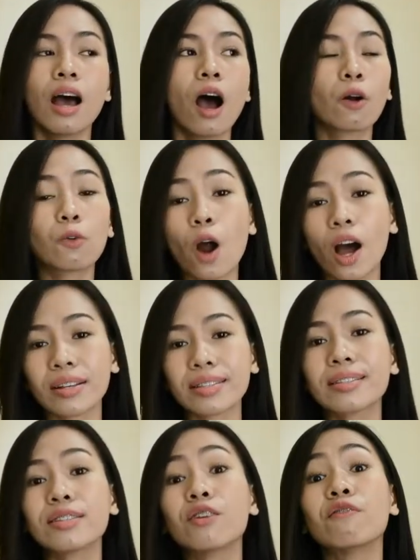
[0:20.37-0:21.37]

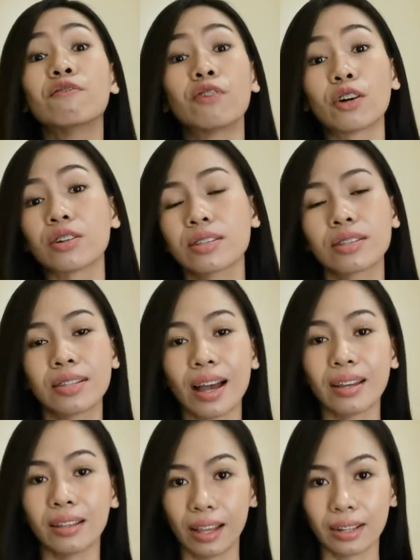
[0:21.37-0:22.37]
across diverse
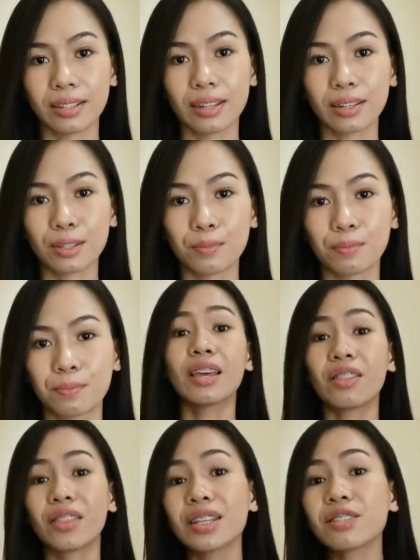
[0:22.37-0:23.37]
dialectics.
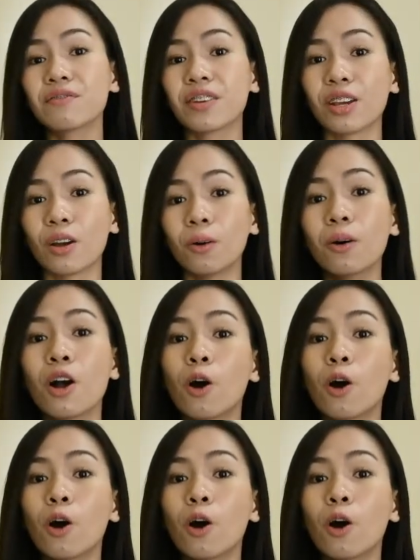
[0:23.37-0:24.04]
In this video,